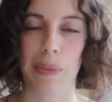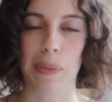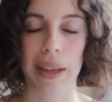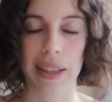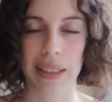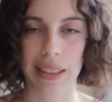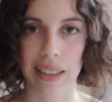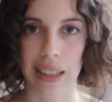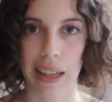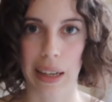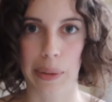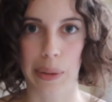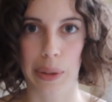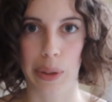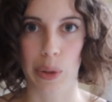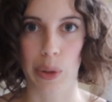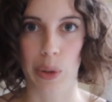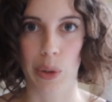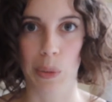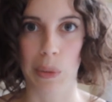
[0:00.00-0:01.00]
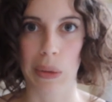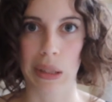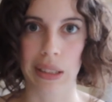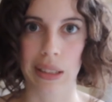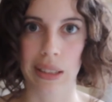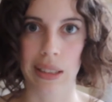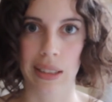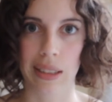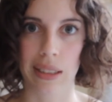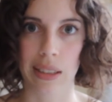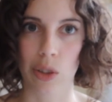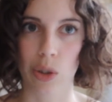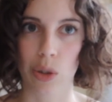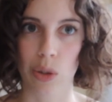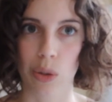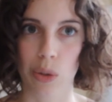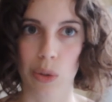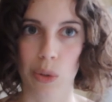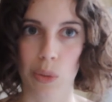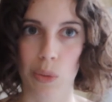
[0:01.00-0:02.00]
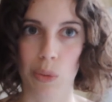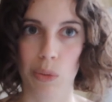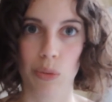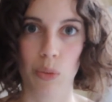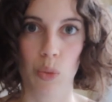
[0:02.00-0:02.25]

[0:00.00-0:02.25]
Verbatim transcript: best times to do business and to do